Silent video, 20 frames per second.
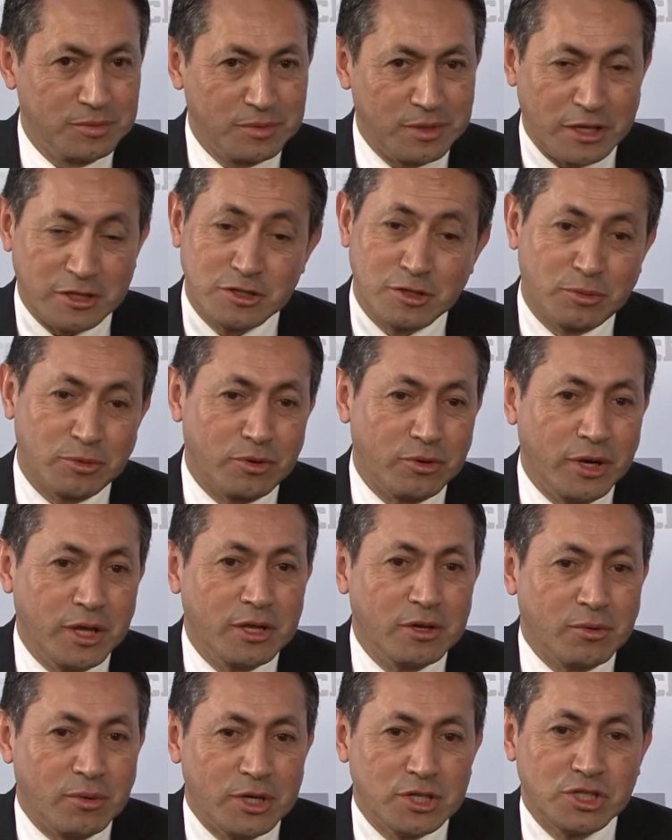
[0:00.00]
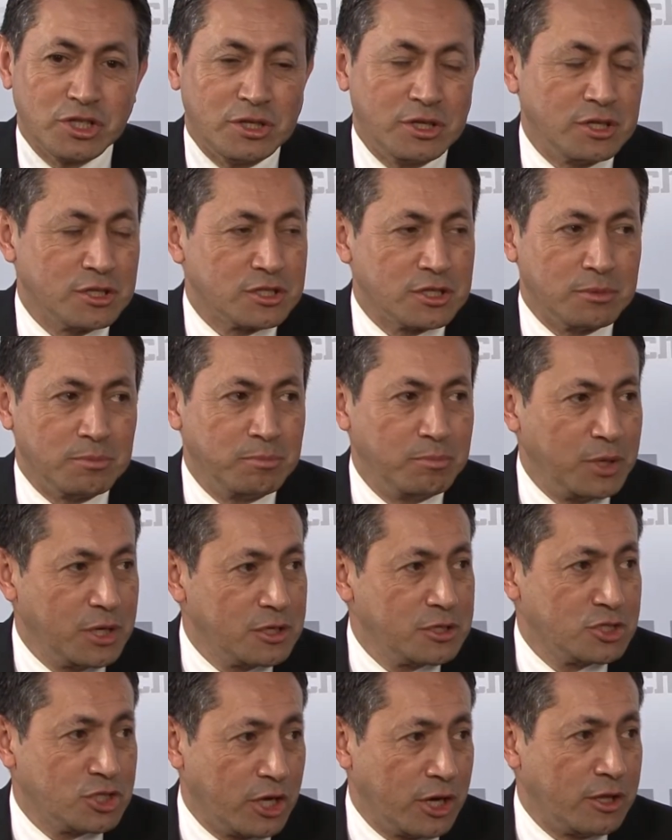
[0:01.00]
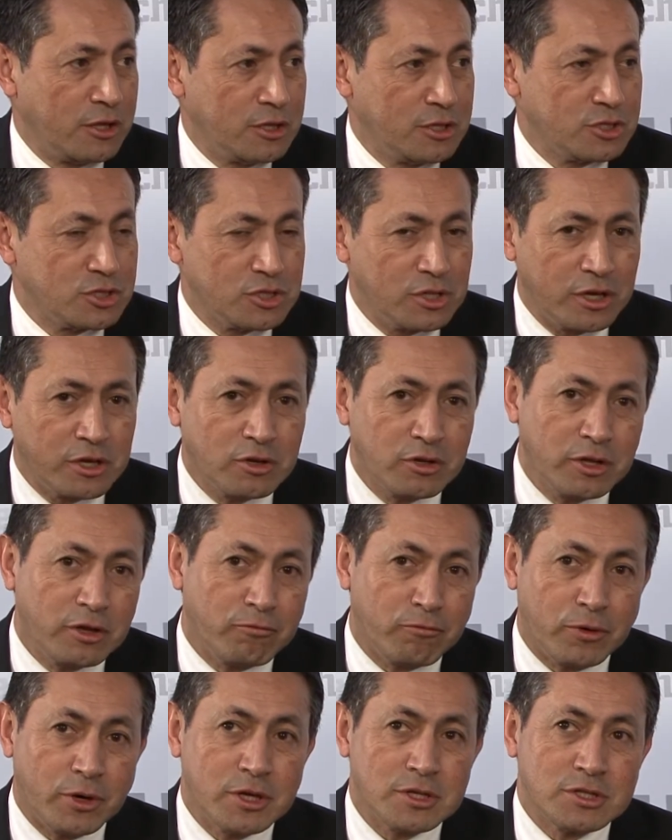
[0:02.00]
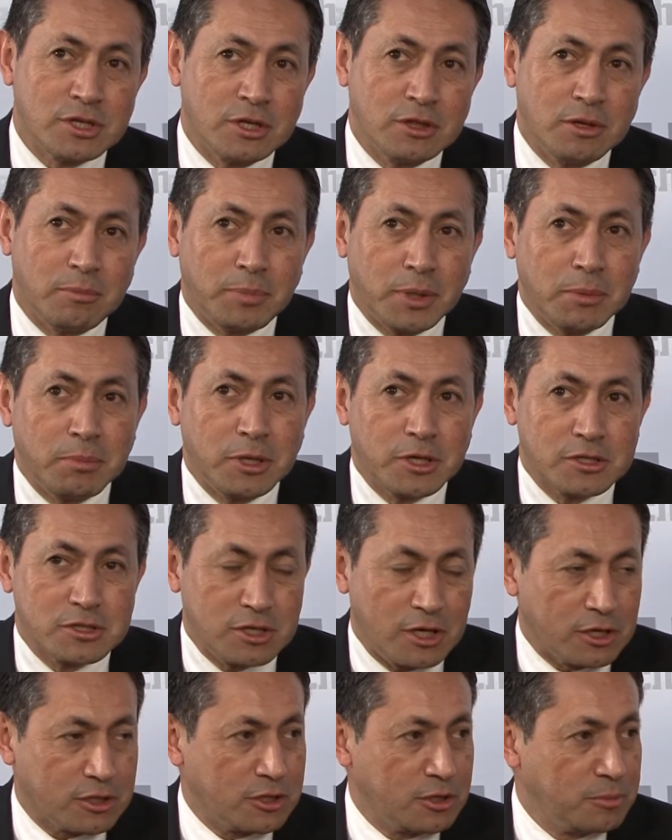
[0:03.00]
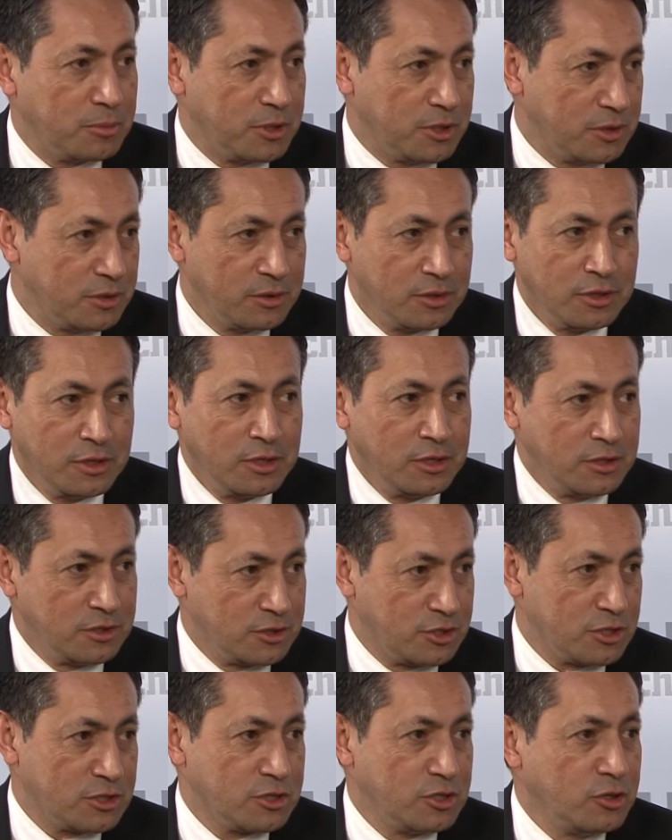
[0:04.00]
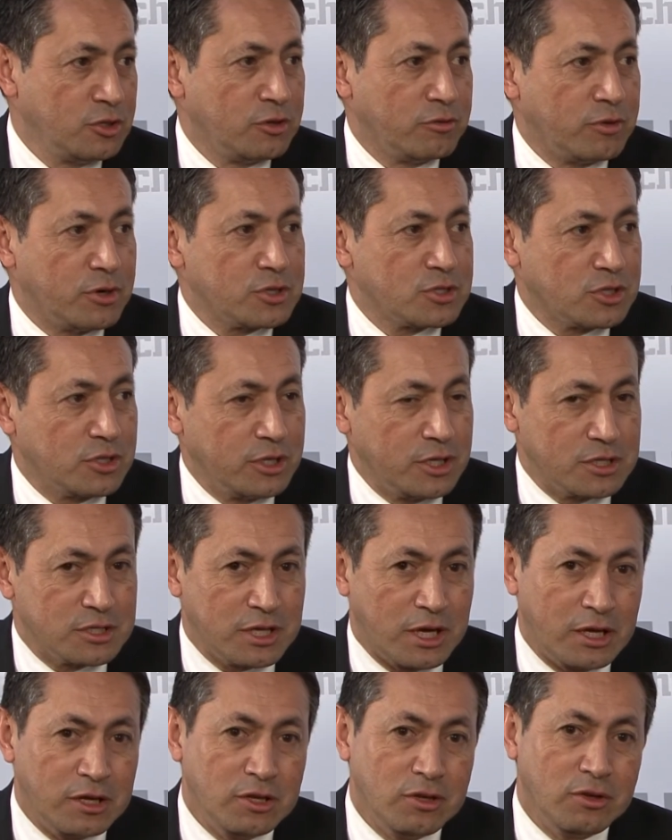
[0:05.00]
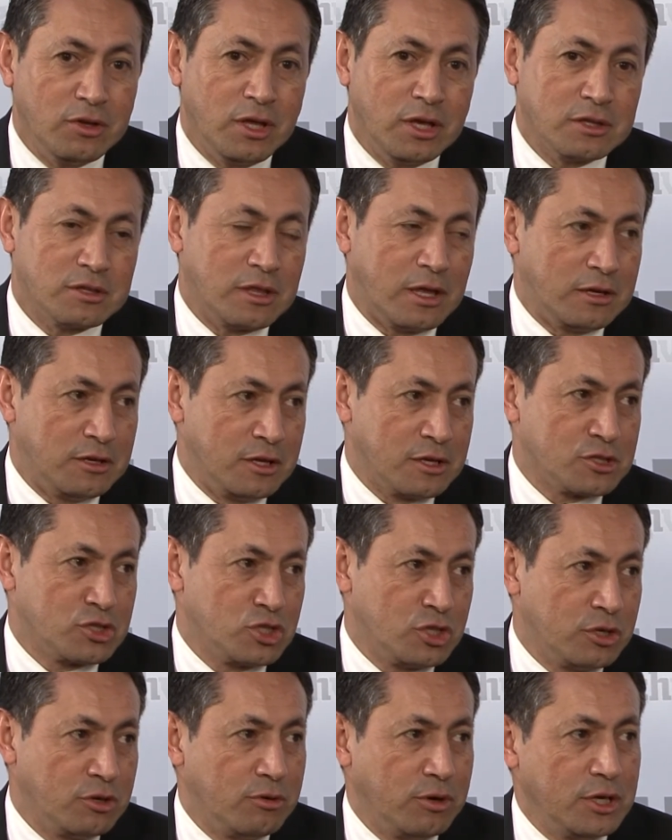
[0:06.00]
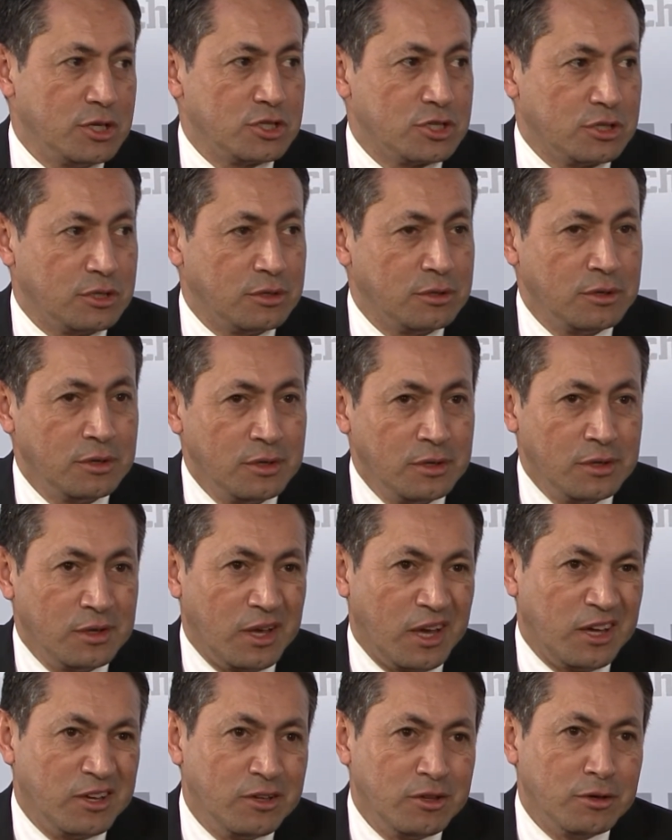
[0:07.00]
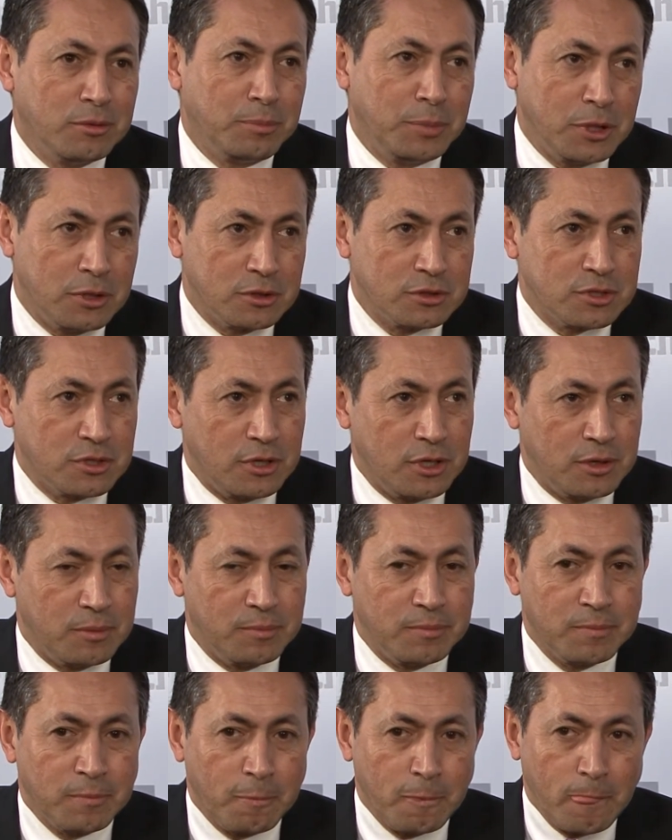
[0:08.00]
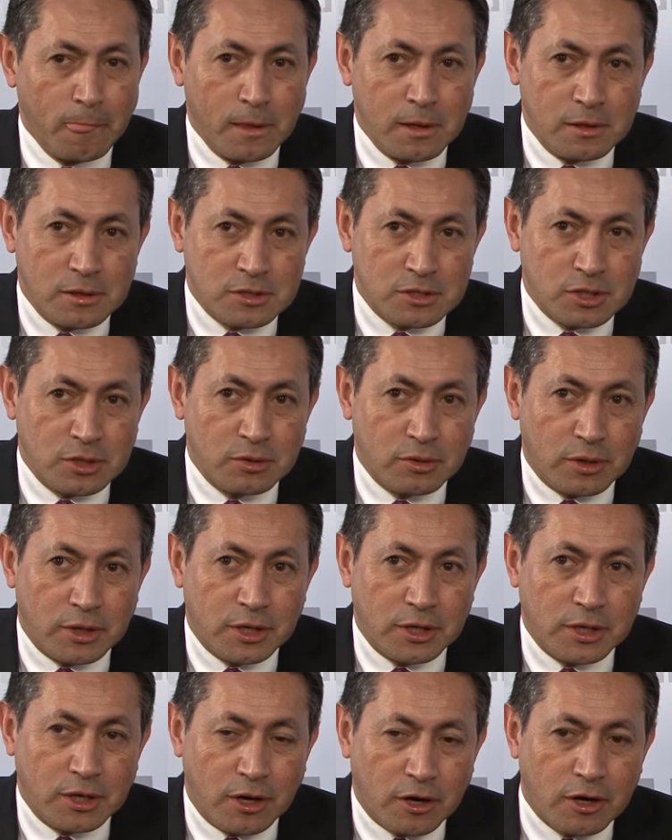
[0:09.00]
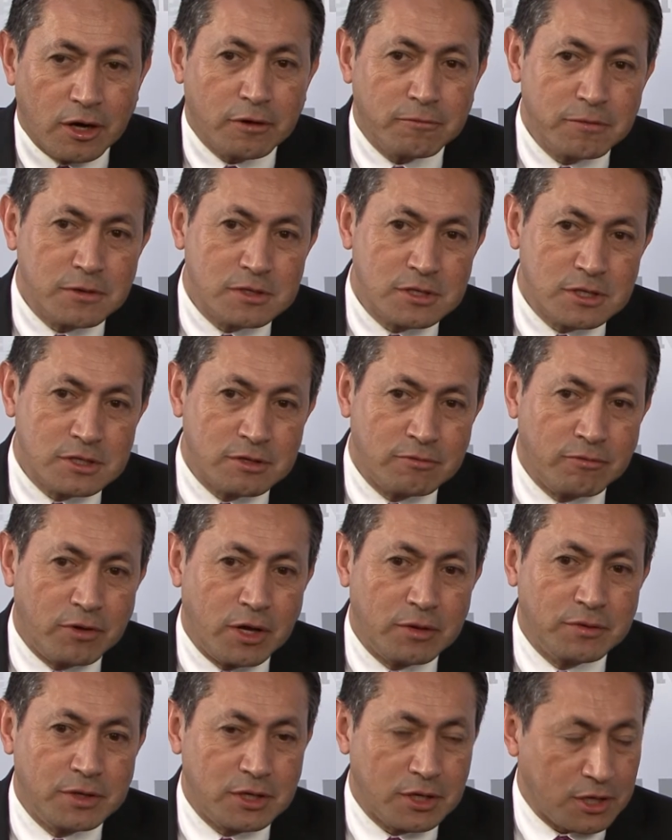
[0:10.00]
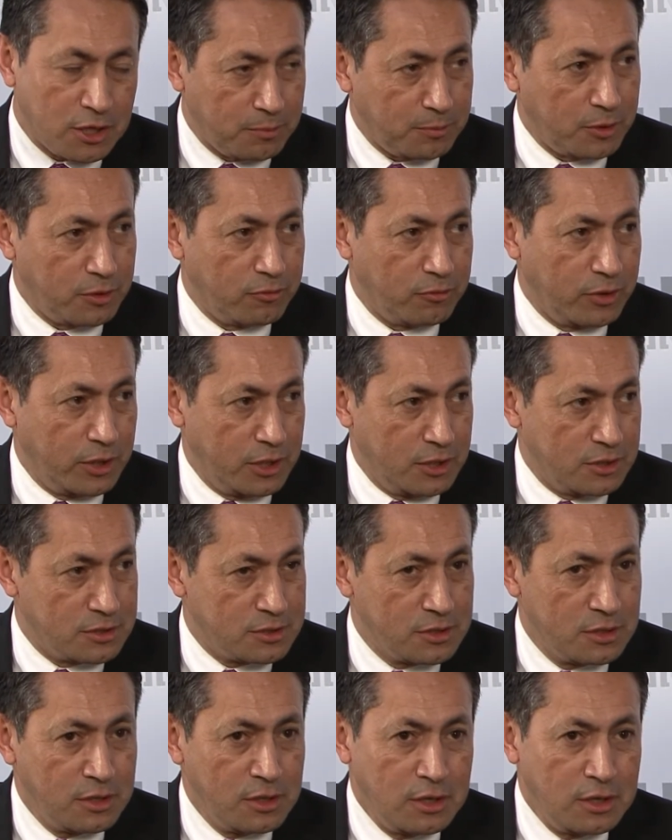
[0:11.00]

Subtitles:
that's a great question. It's a big challenge, not only for us in the public sector, but just universally, is how do you get that next generation? How do you appeal to them? So our office is involved in a couple of ways.